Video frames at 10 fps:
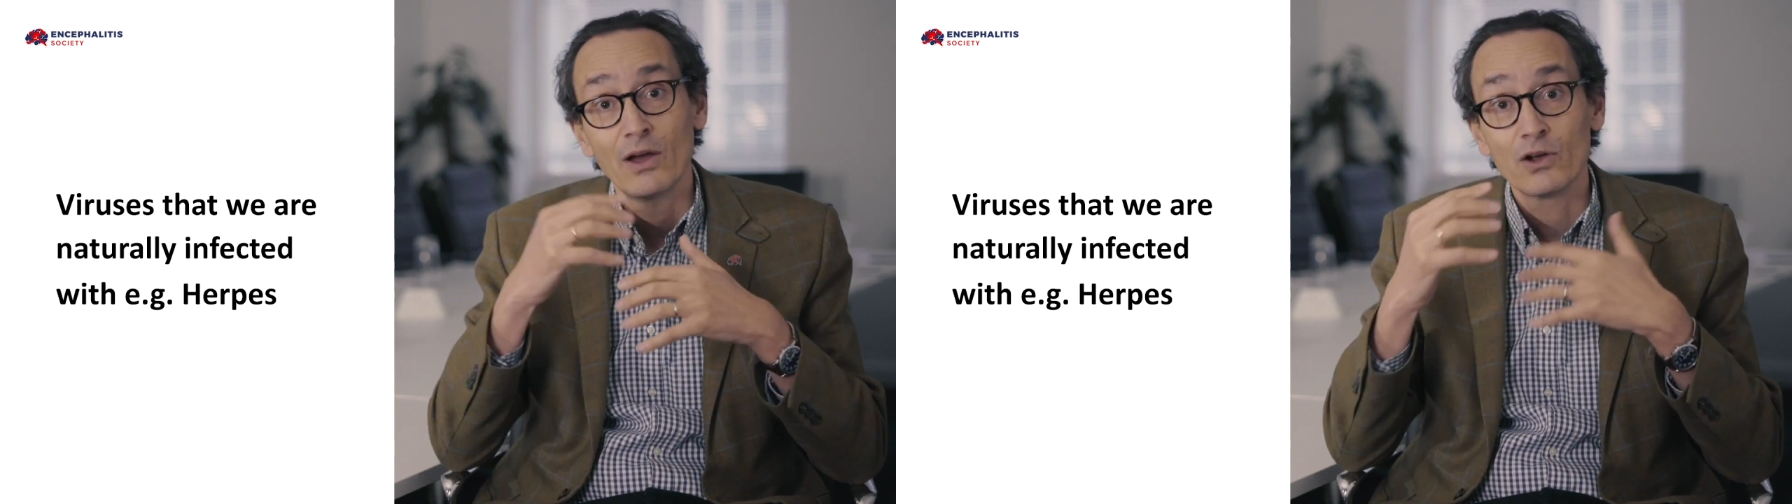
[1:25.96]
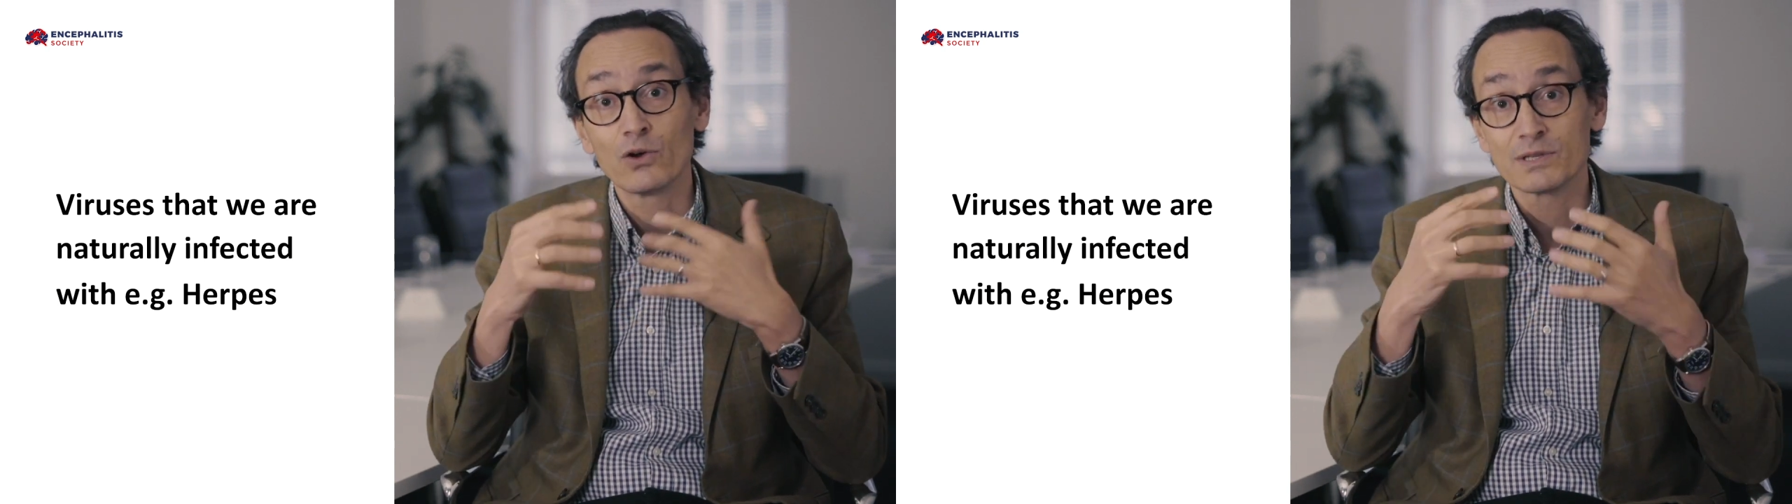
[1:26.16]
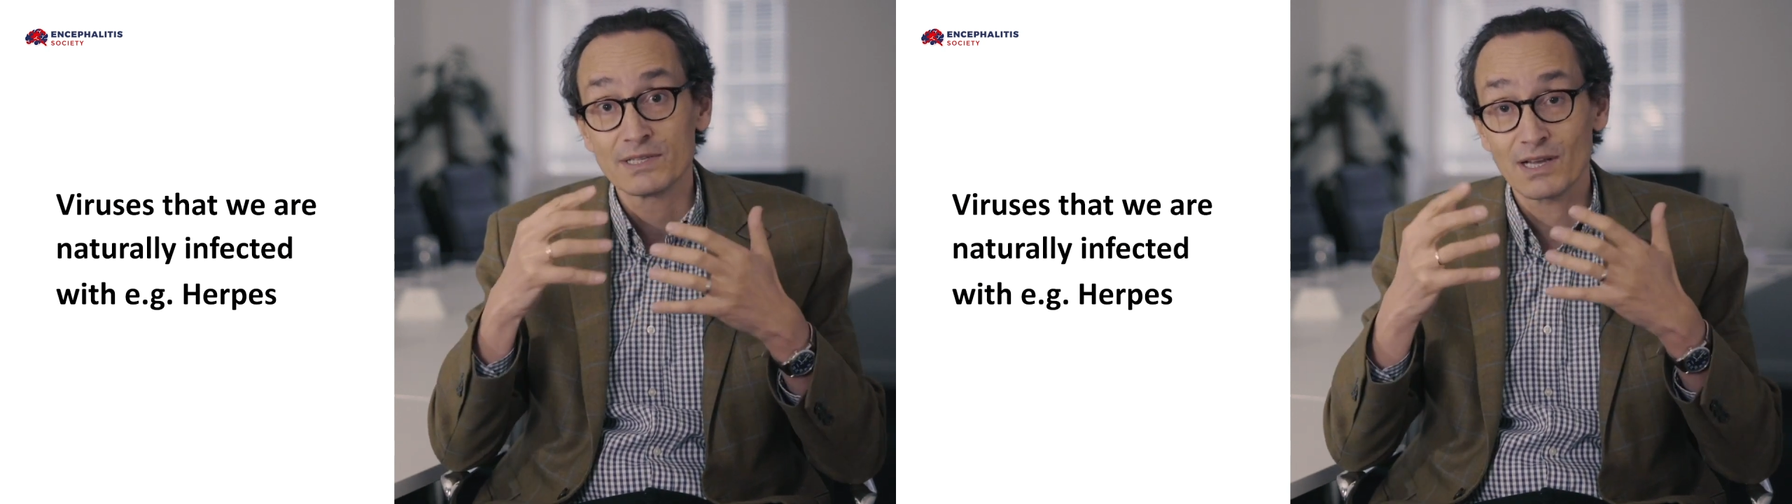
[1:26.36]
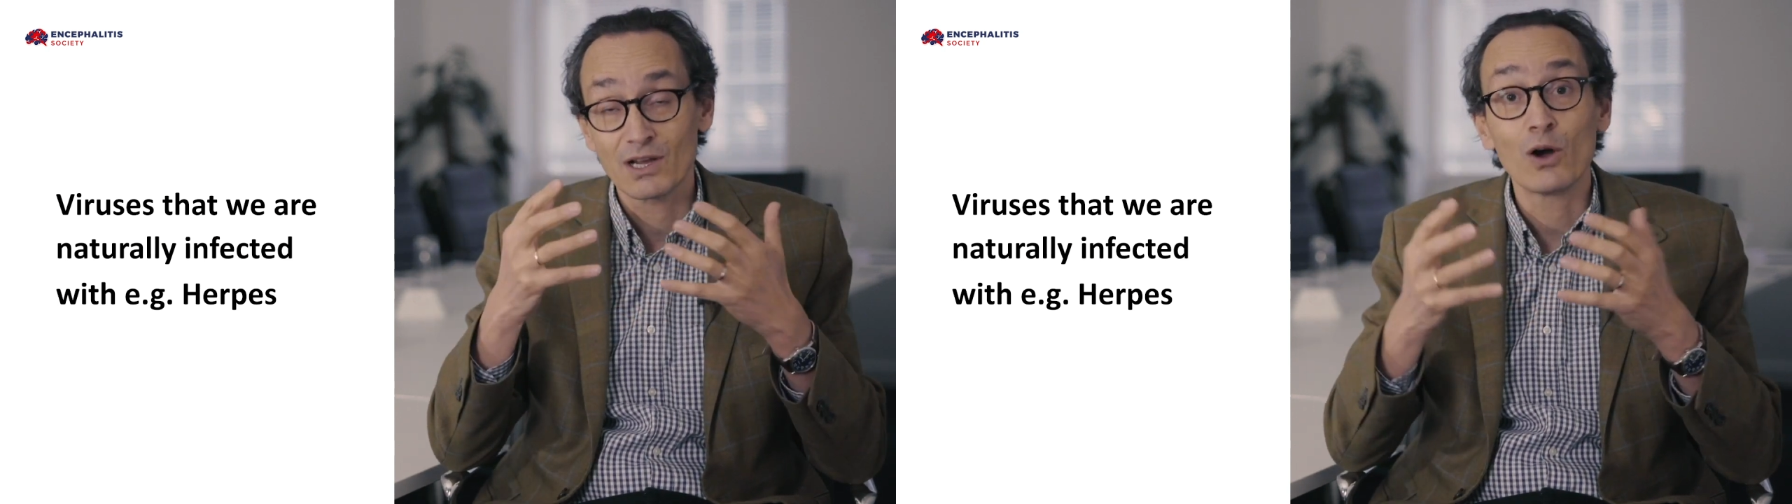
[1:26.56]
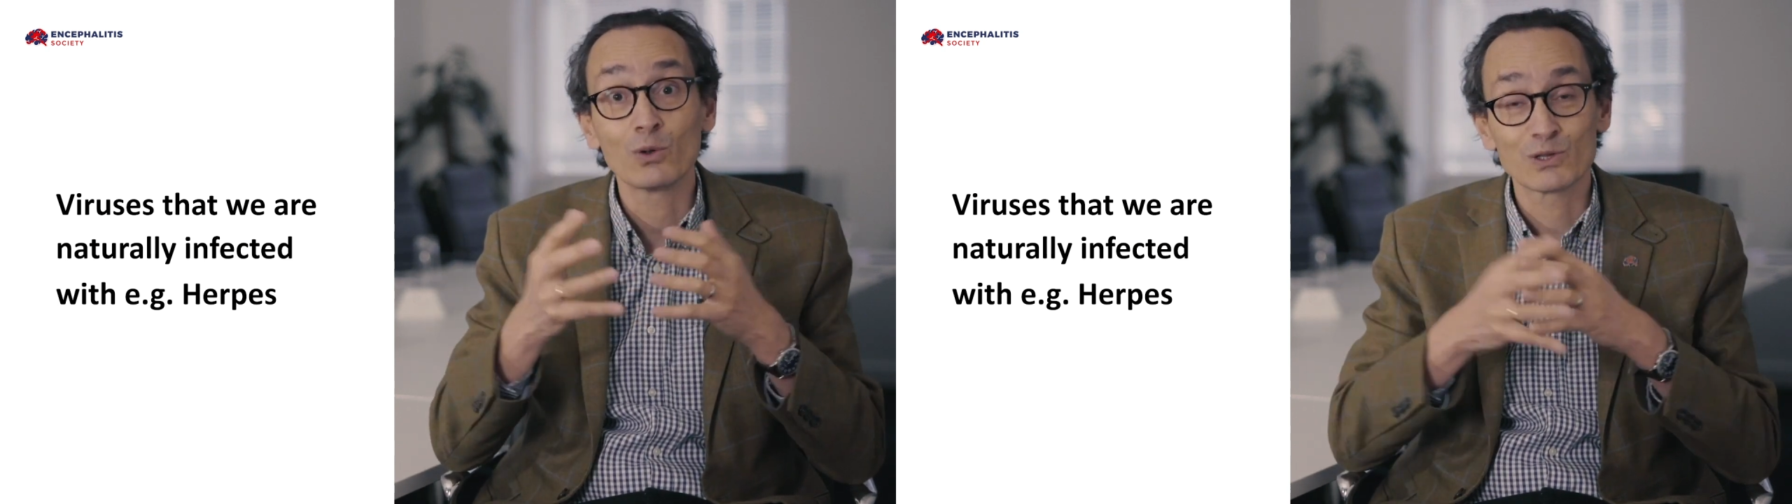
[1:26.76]
and causes a
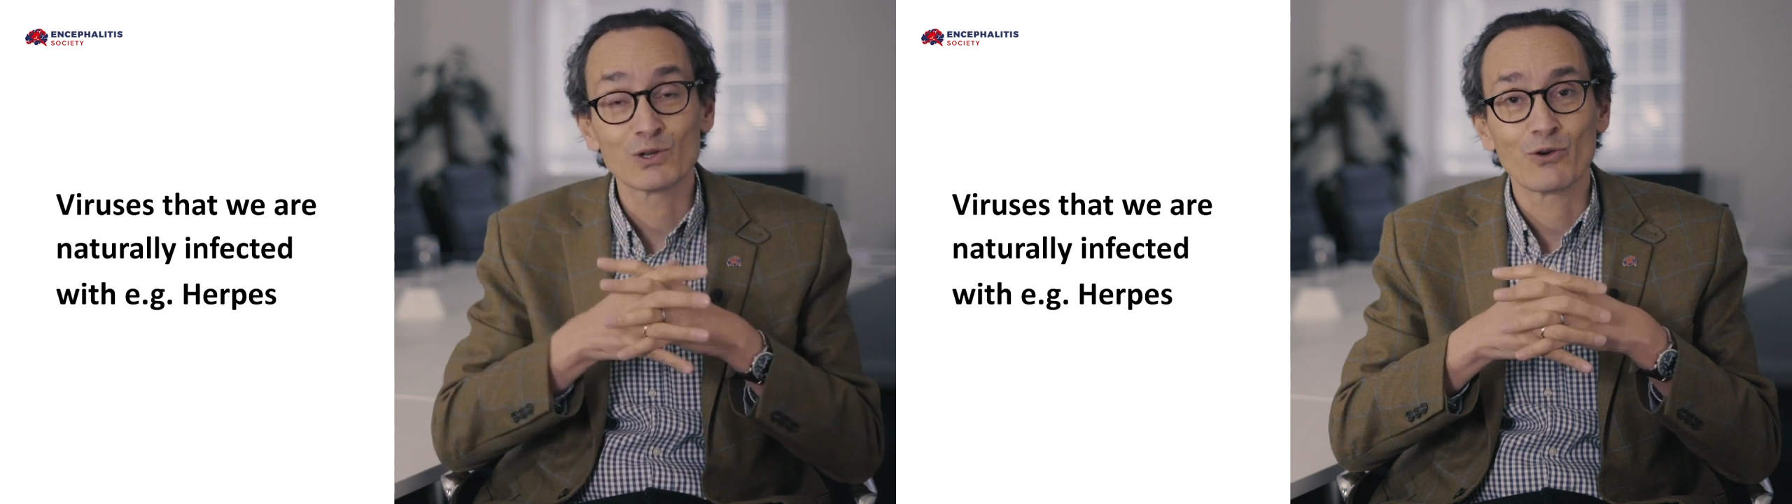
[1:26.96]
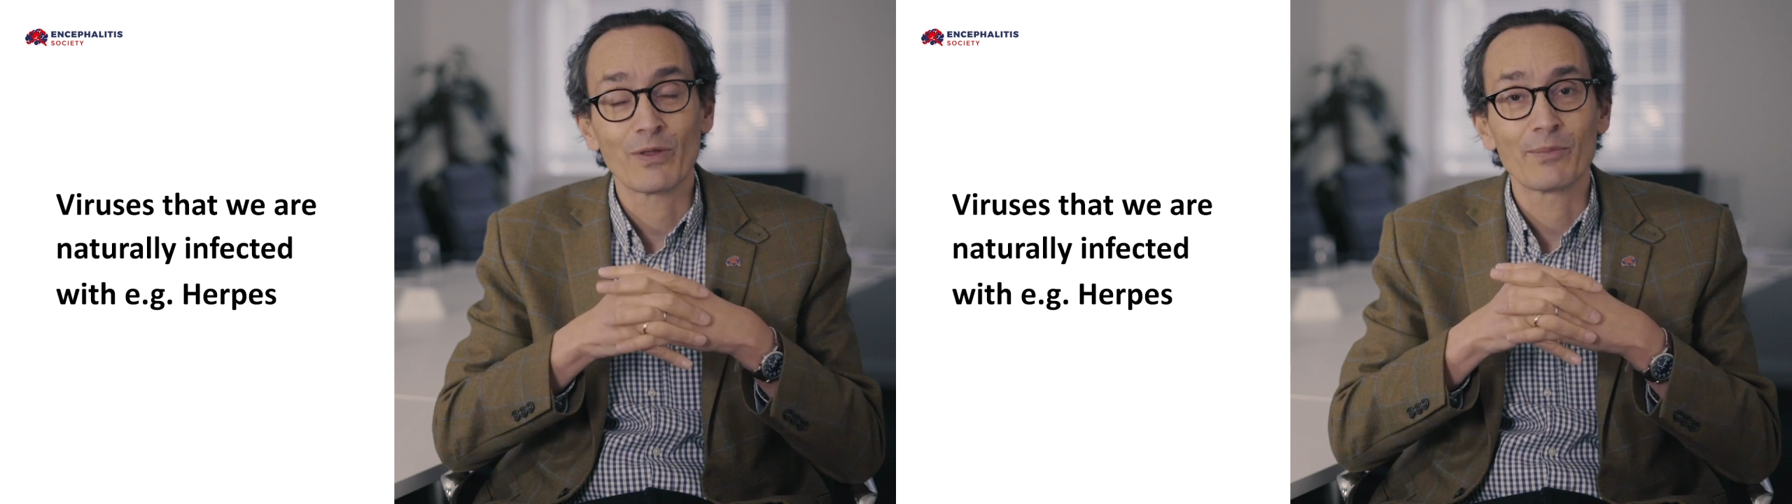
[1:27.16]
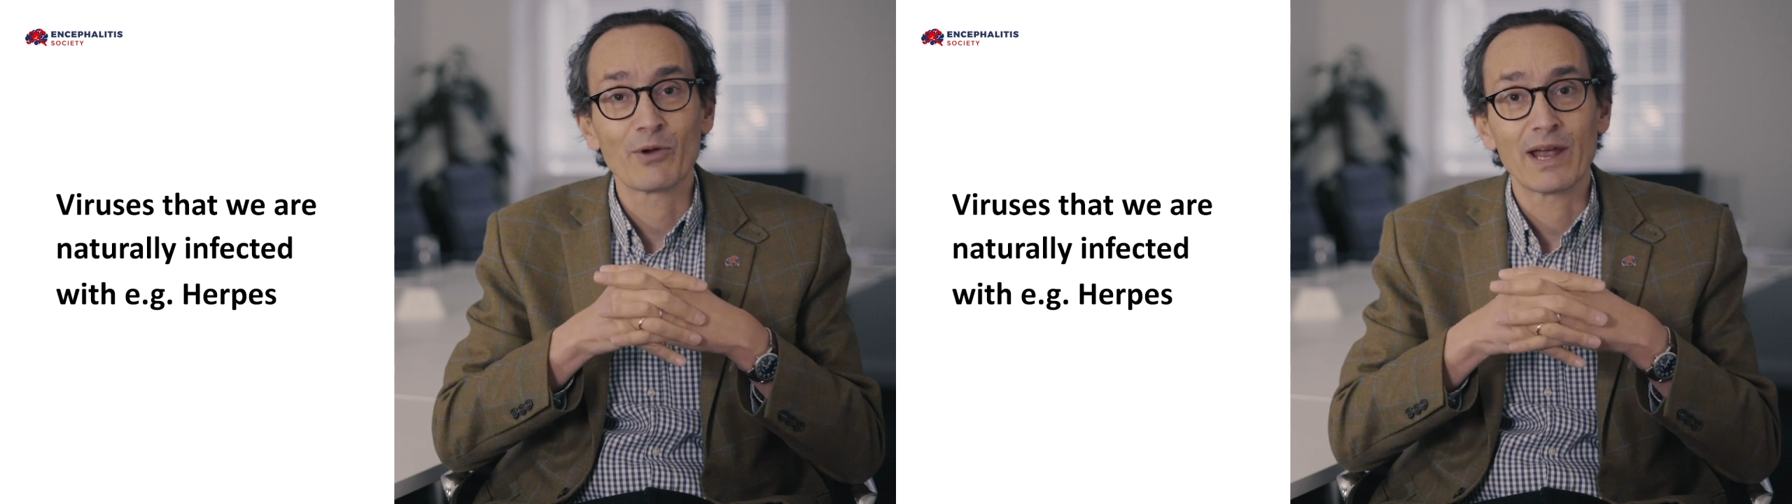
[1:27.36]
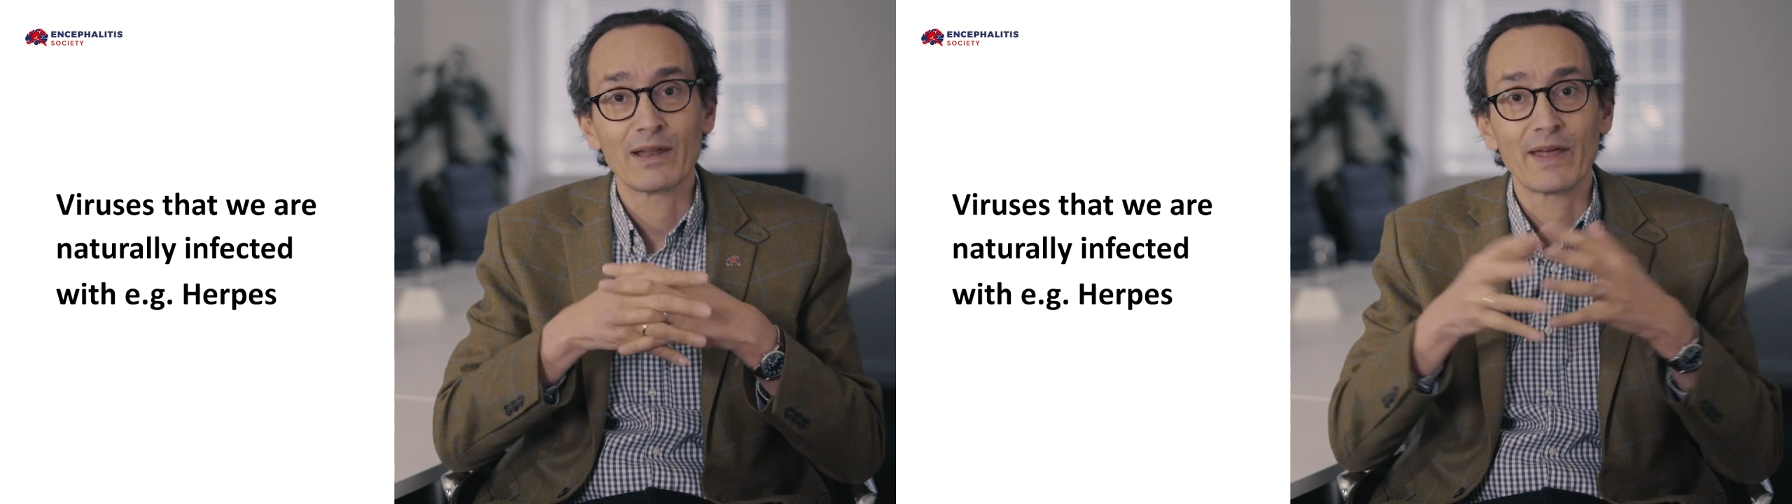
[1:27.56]
cold sore on the brain,